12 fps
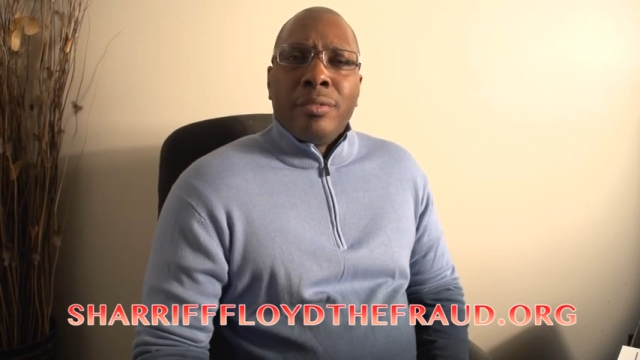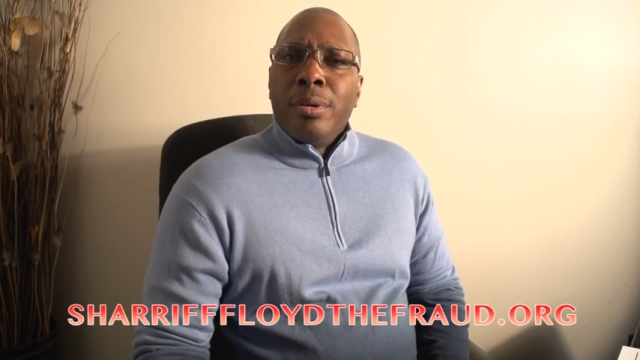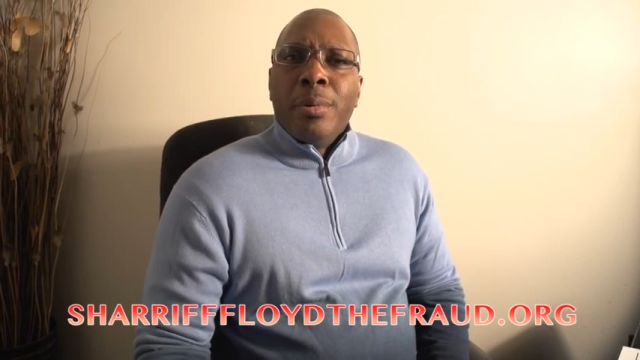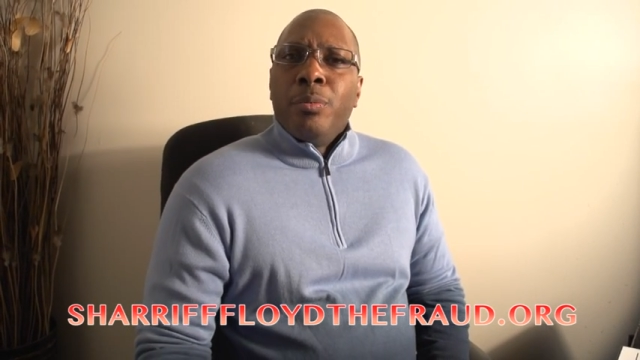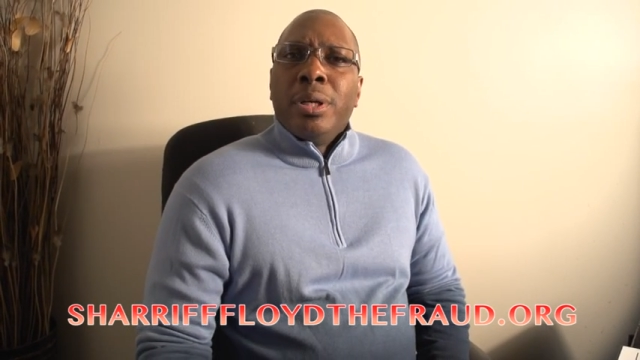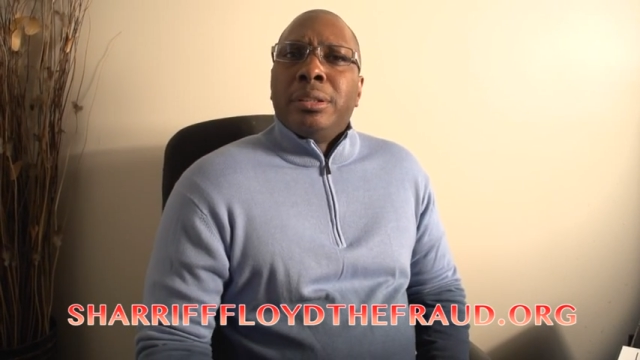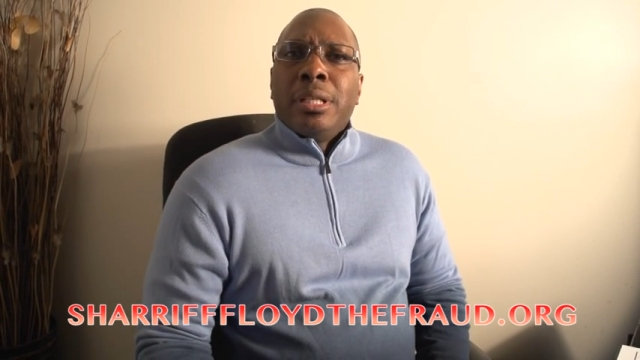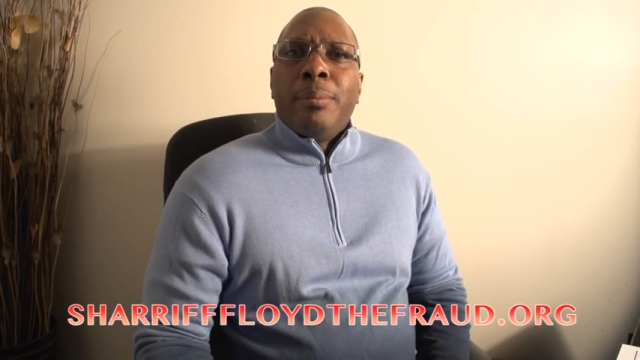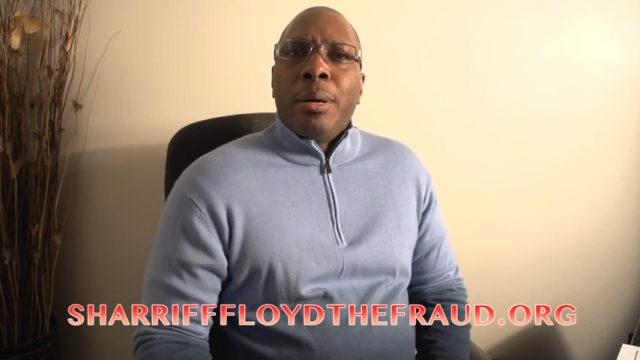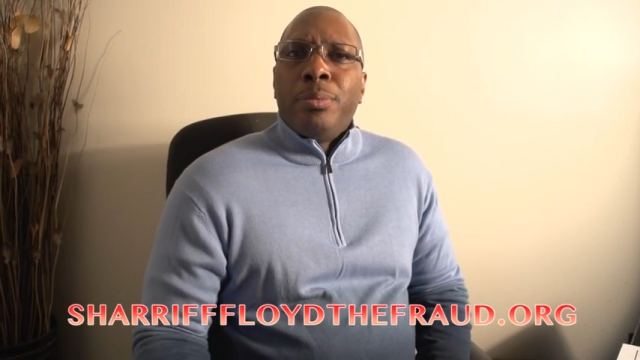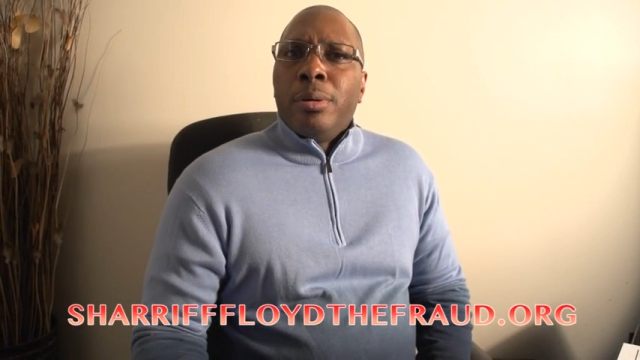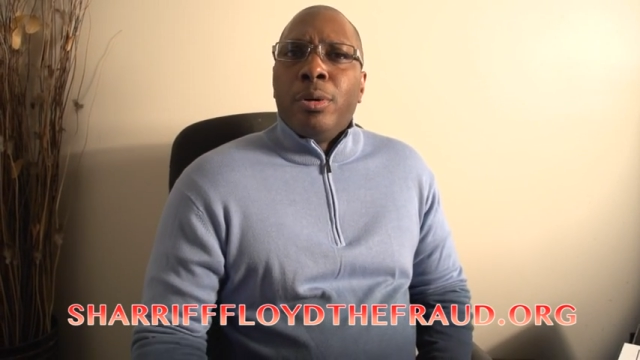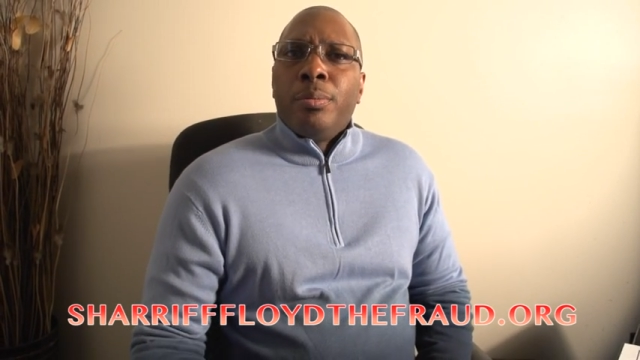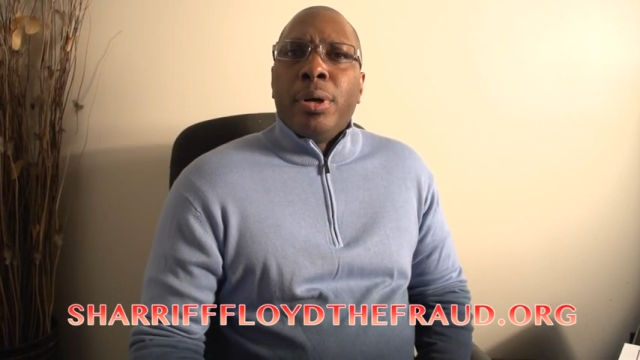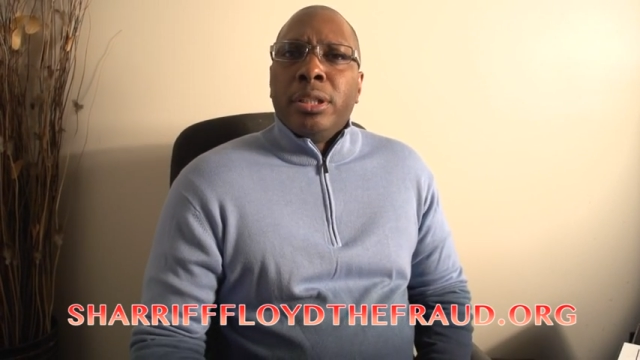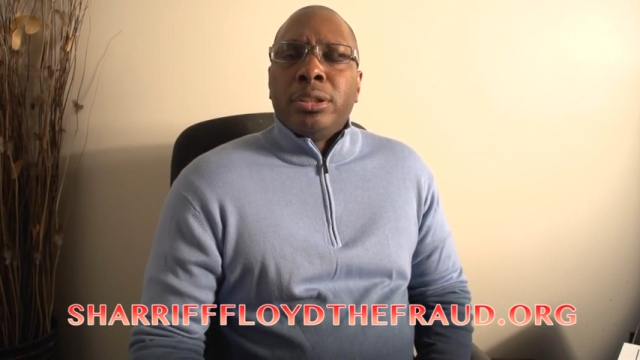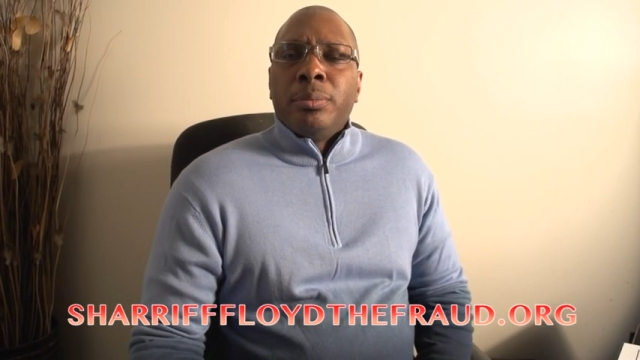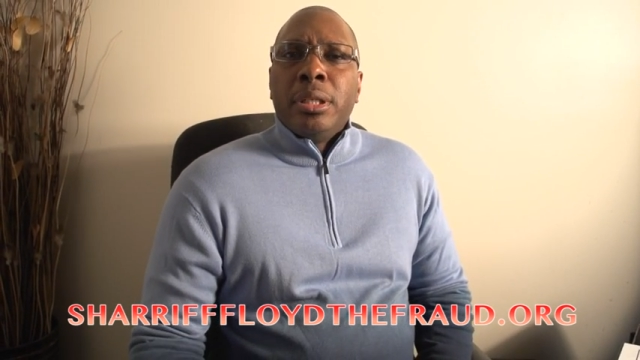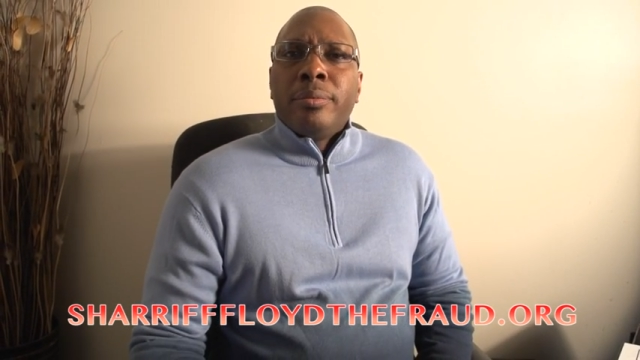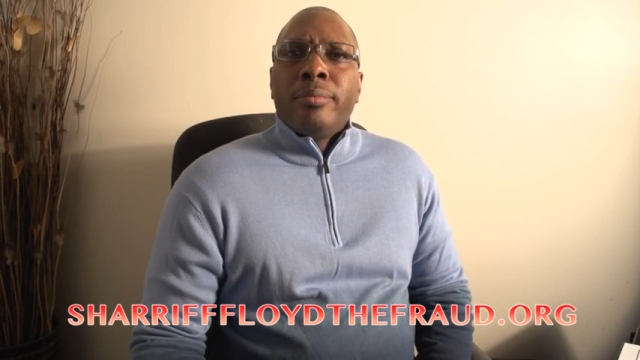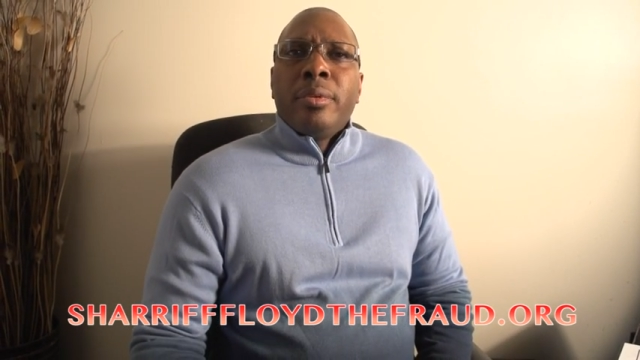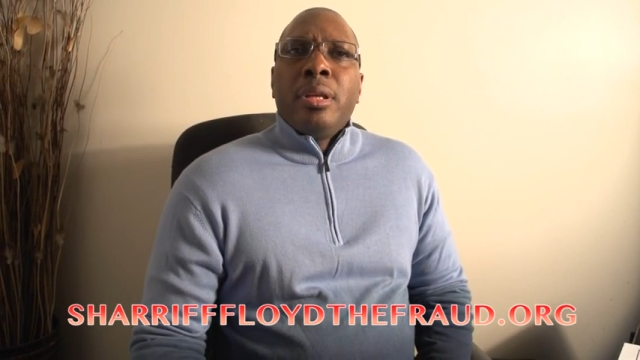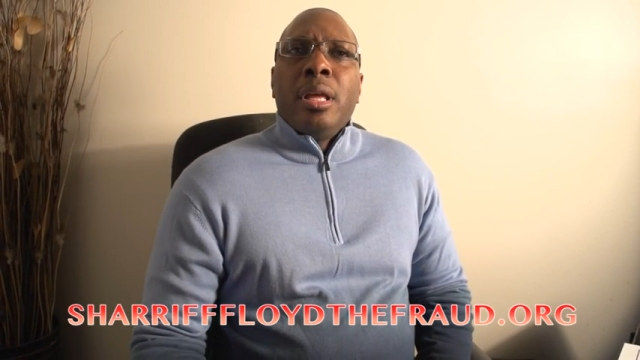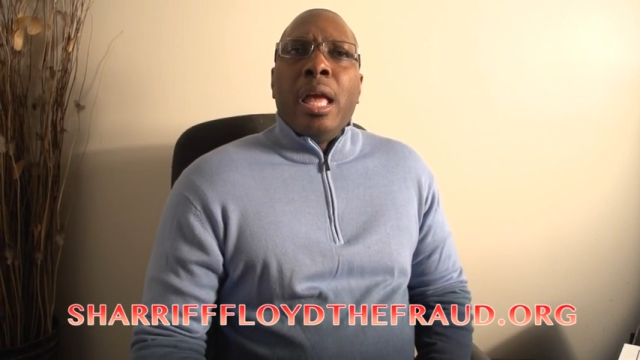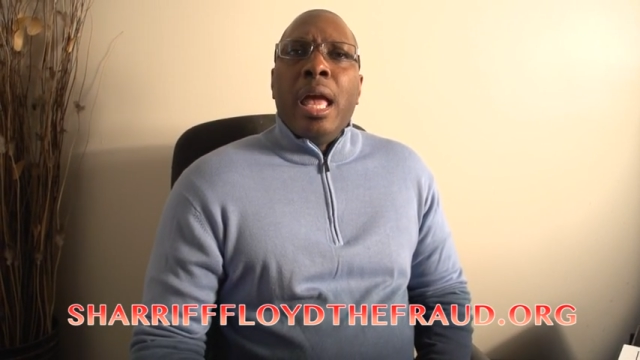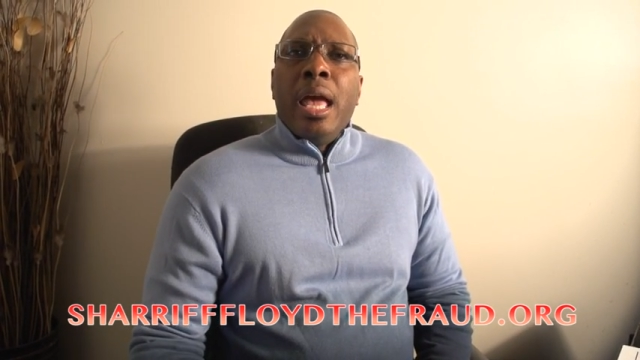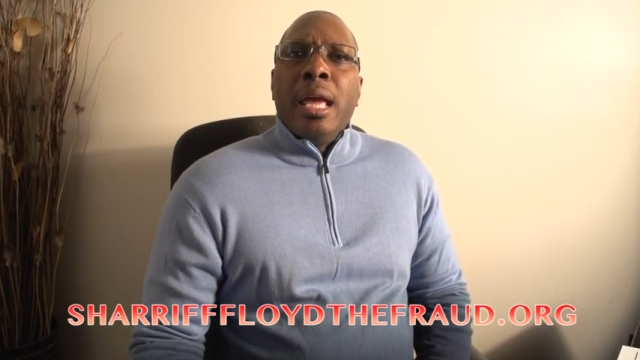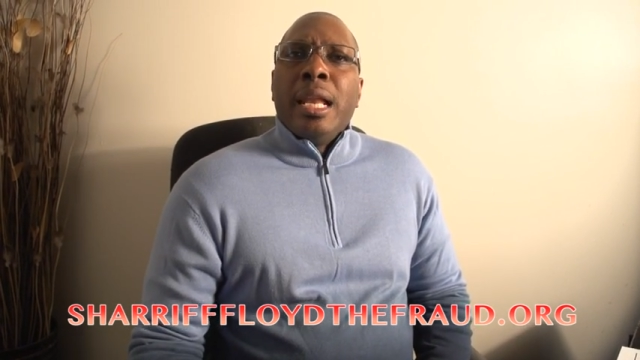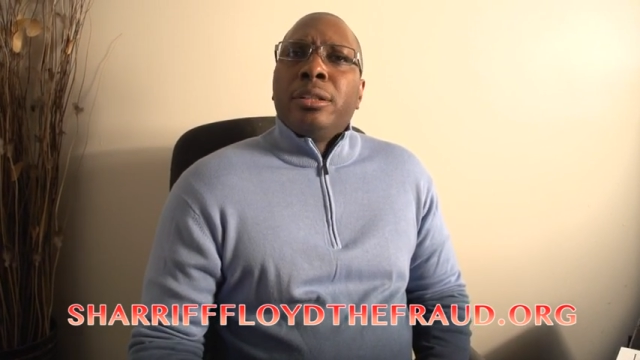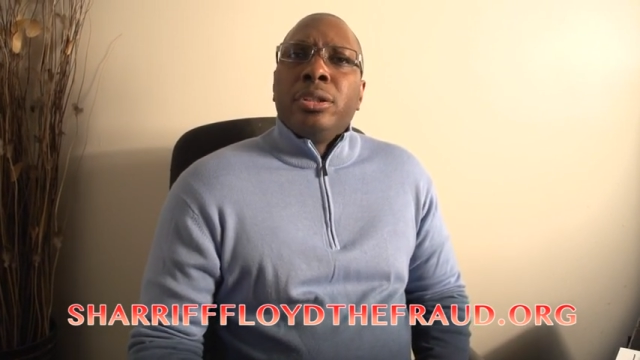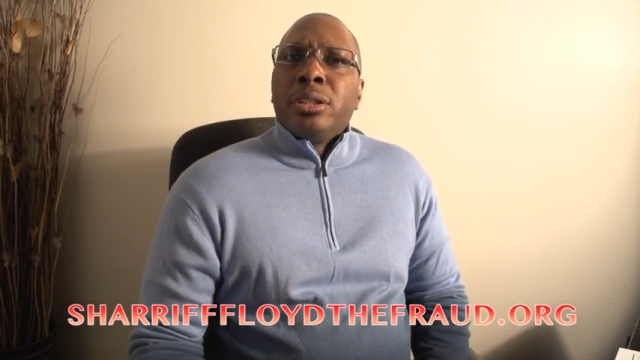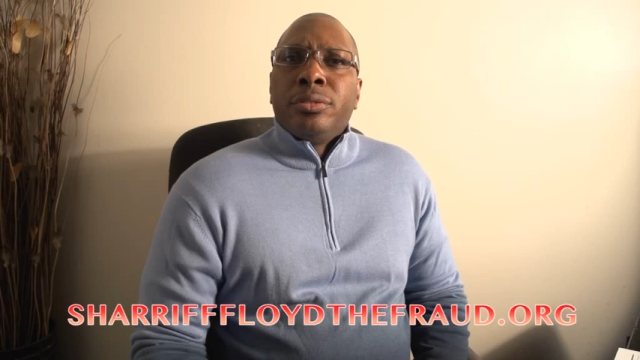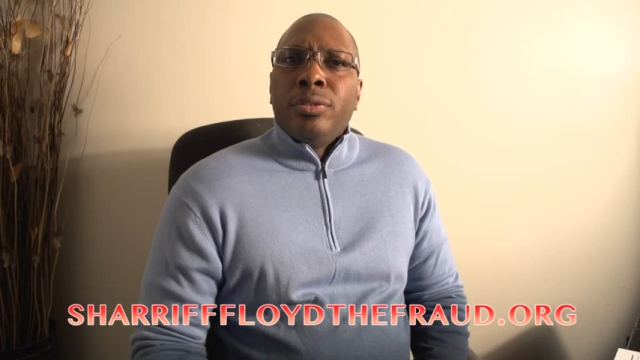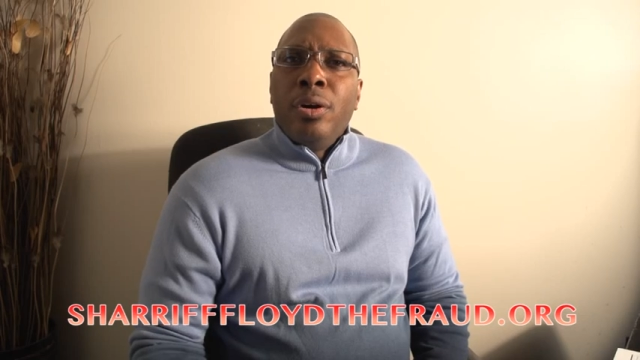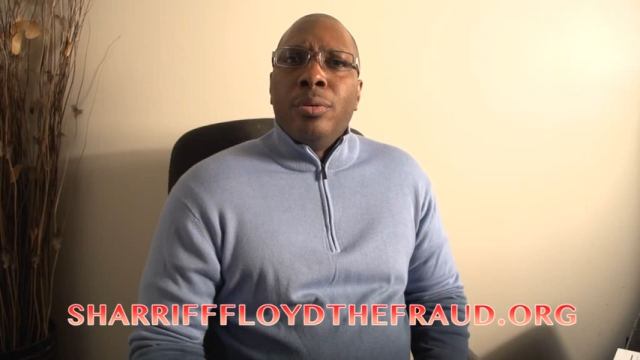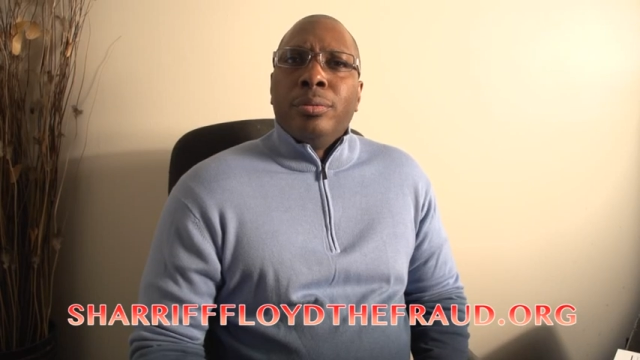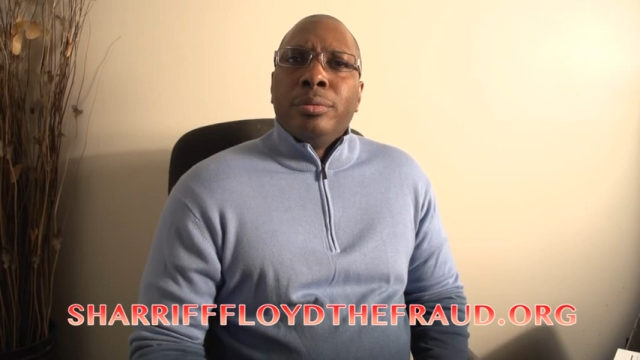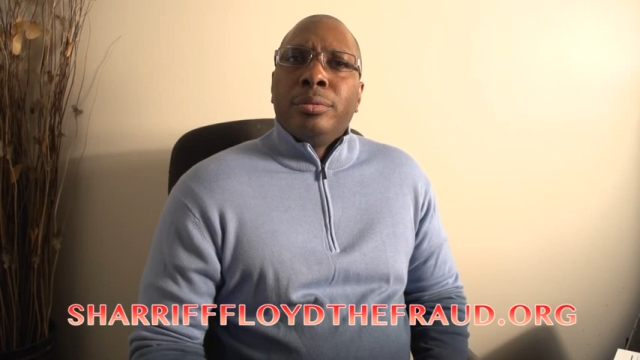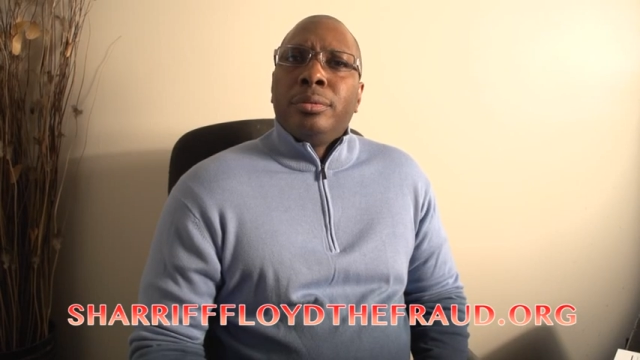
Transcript: remember one time I put him on punishment, and I took his phone,